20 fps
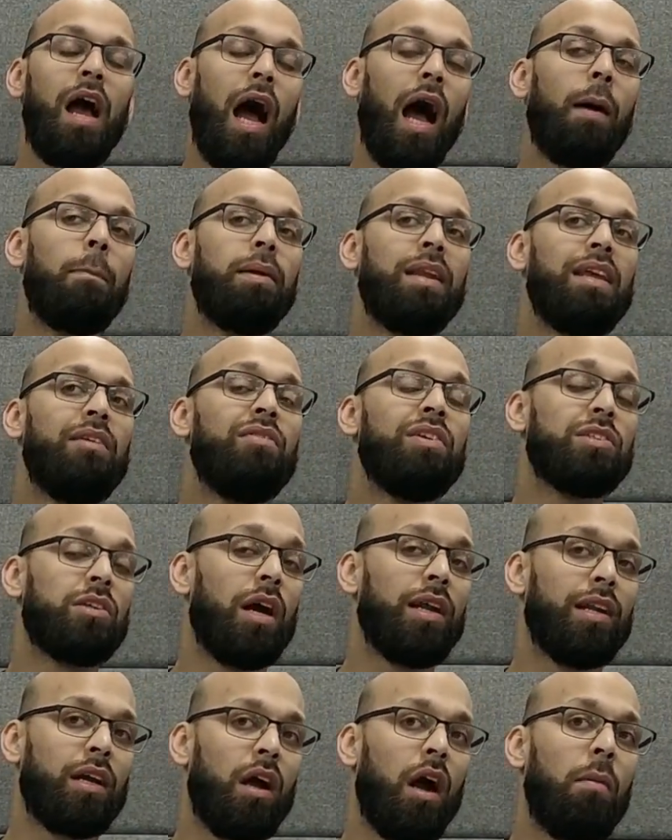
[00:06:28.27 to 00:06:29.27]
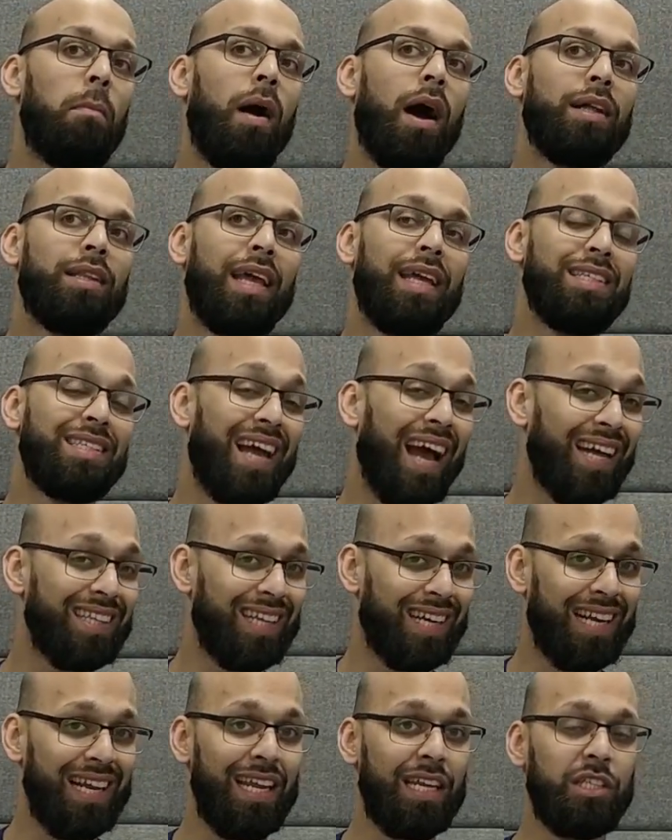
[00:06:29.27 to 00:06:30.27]
I believe he's going to come out there, he's going
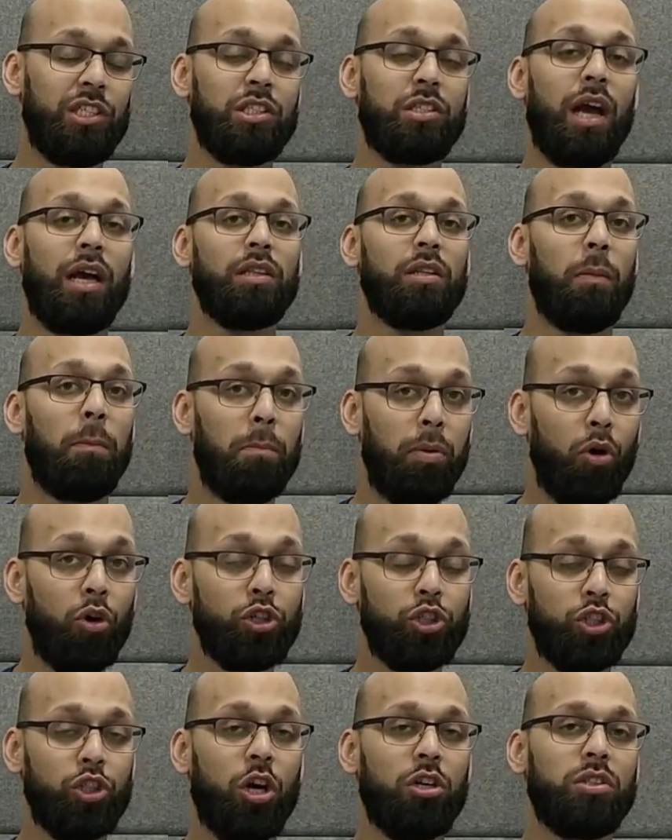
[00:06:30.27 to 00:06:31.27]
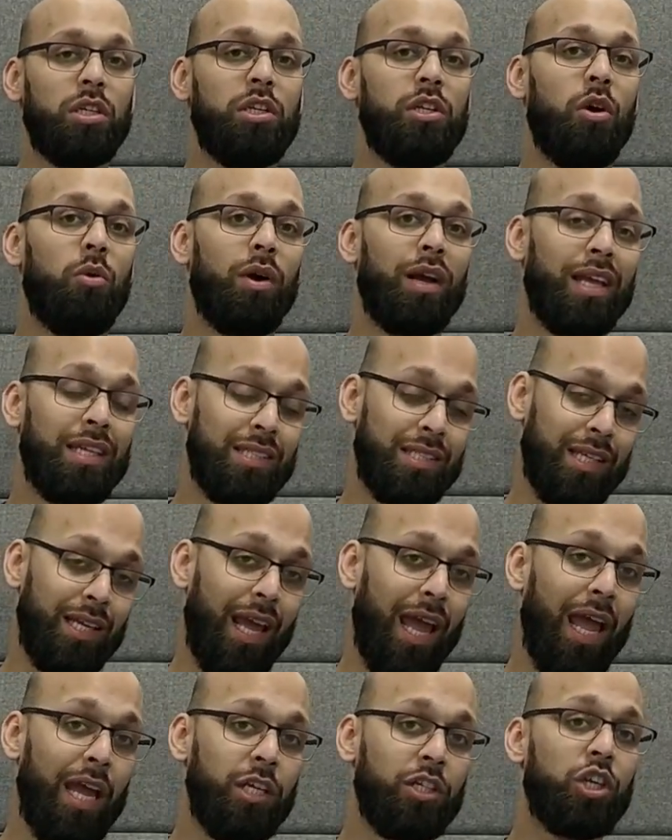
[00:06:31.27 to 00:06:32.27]
to clinch, he's going to push Jairzinho against the
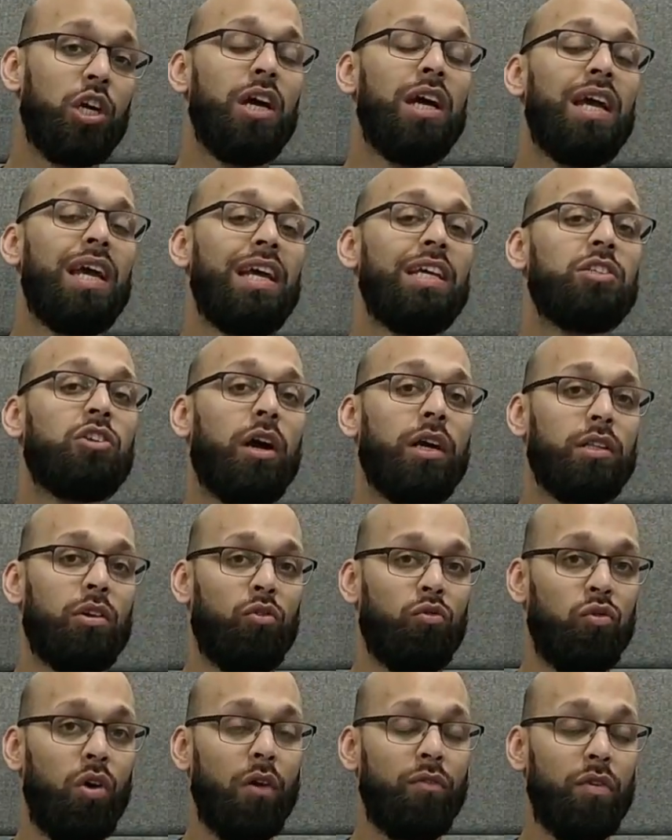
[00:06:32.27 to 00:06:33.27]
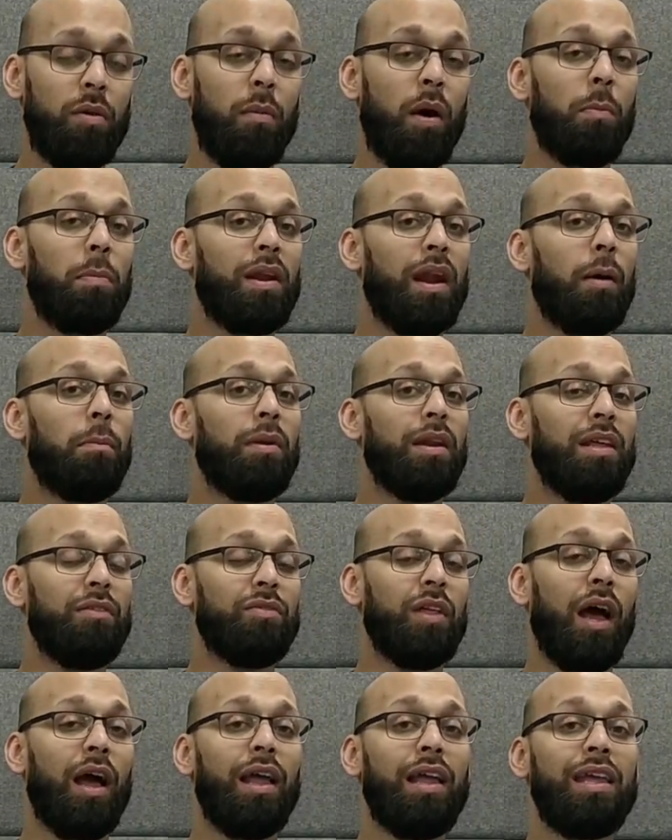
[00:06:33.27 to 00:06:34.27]
cage, he's going to rough him up, and I
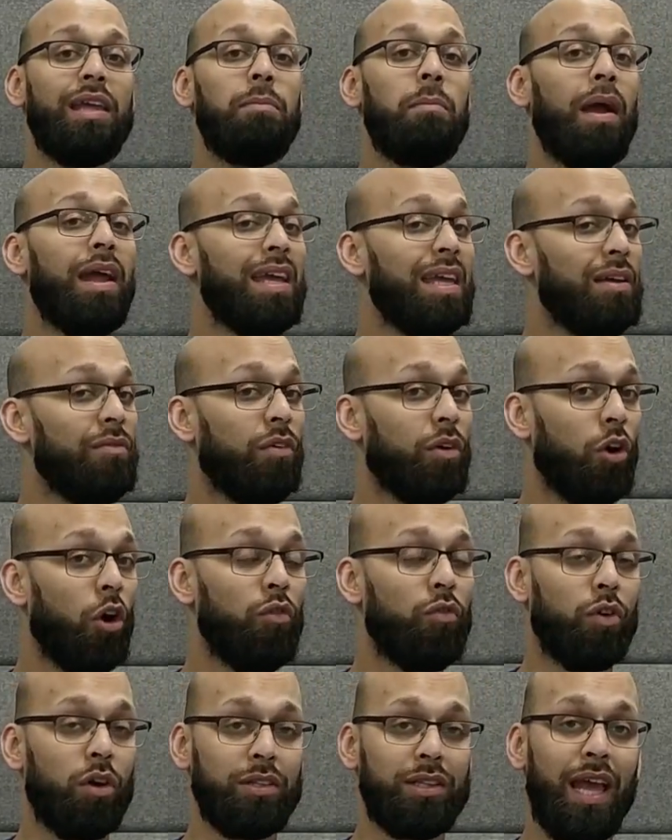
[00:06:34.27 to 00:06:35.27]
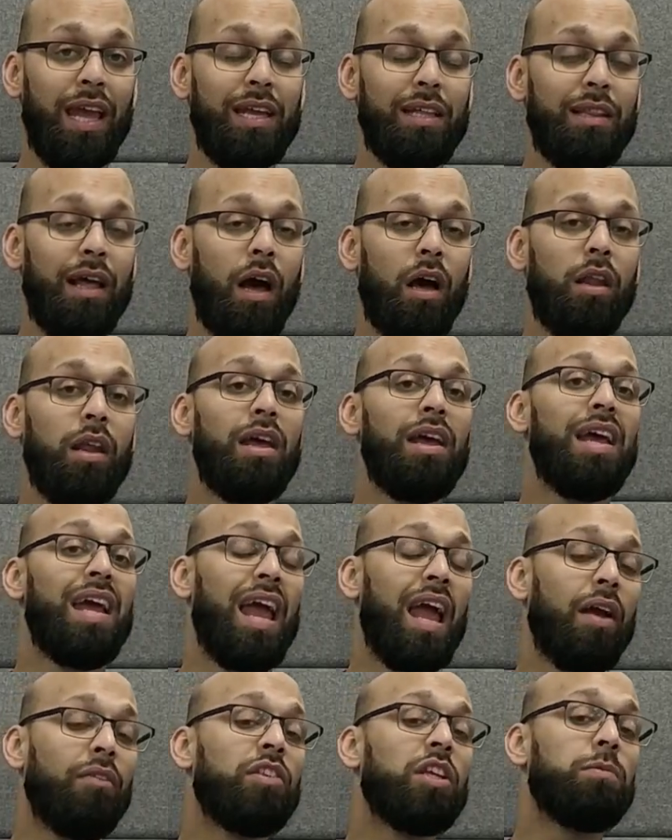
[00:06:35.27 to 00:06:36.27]
believe that he may even go for a takedown.
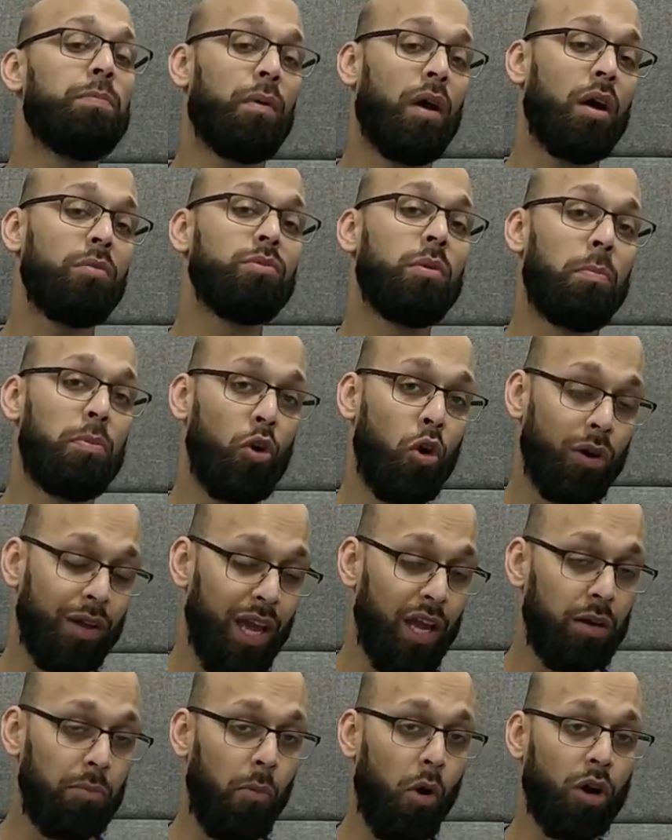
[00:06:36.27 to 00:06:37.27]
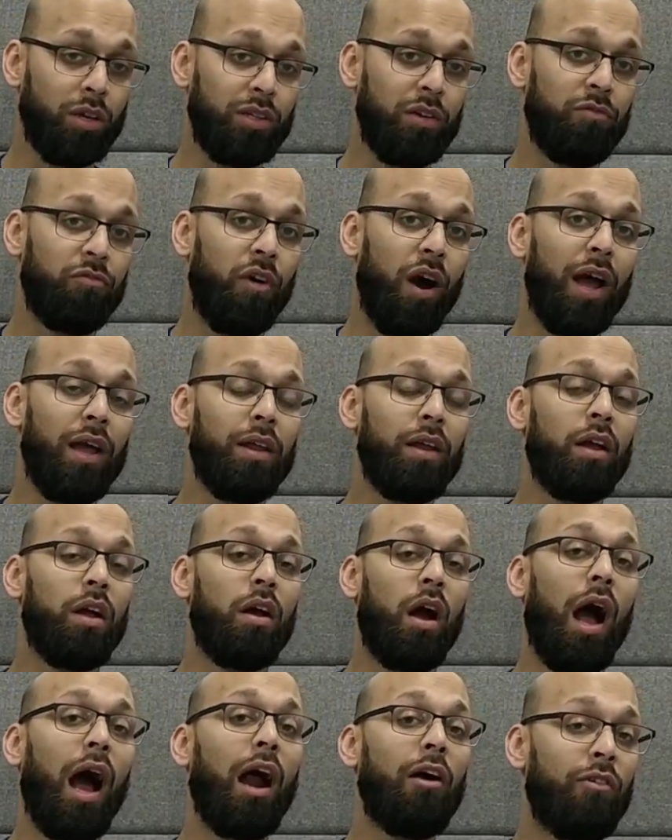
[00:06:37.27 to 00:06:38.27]
If this becomes a pure kickboxing fight,
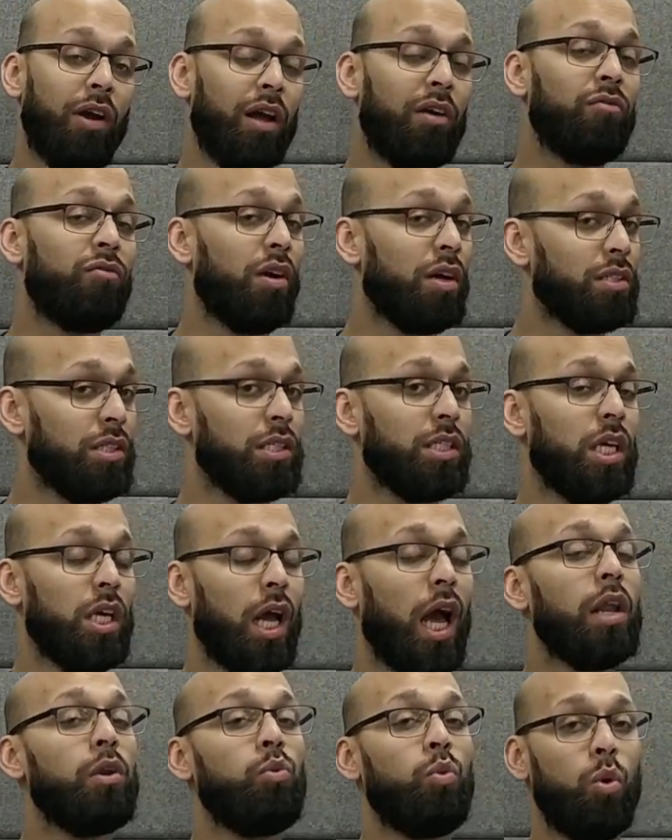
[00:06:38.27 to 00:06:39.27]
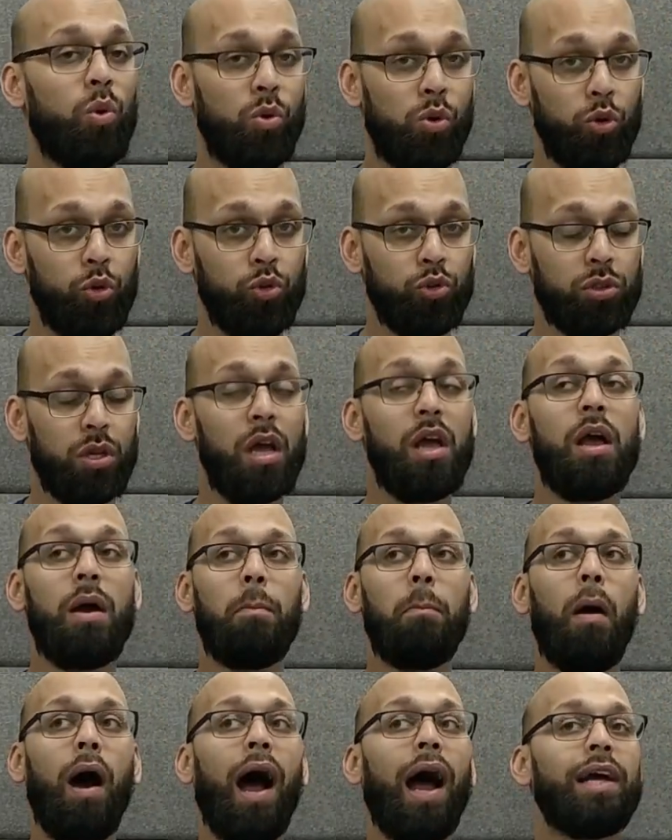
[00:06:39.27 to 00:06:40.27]
I reckon Francis Ngannou will lose,
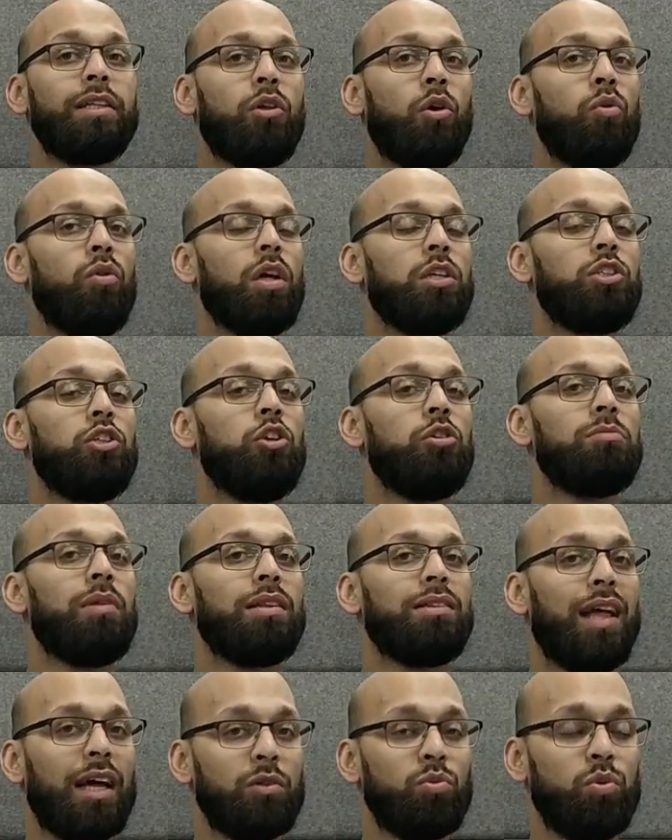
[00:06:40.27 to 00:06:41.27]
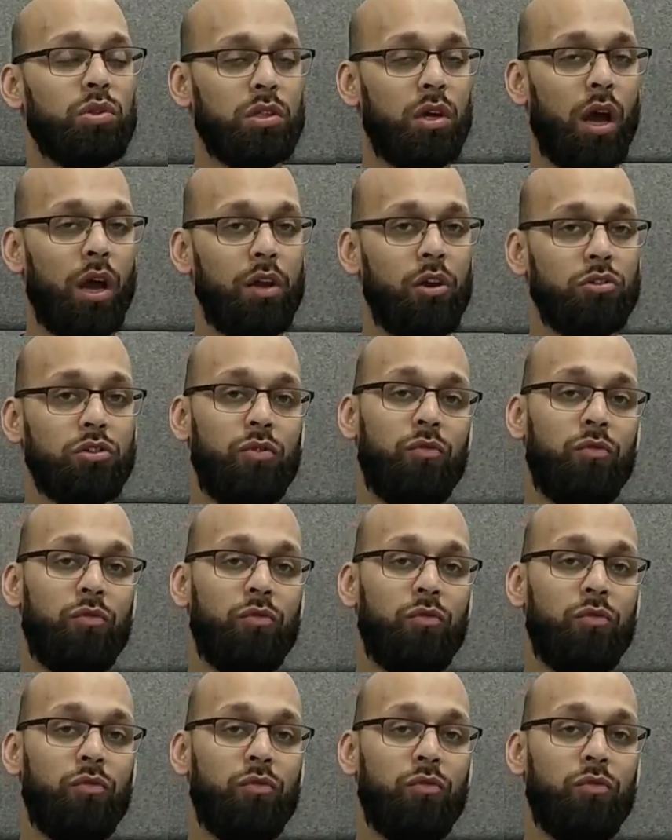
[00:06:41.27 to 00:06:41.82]
but I don't assume that that's what's going on.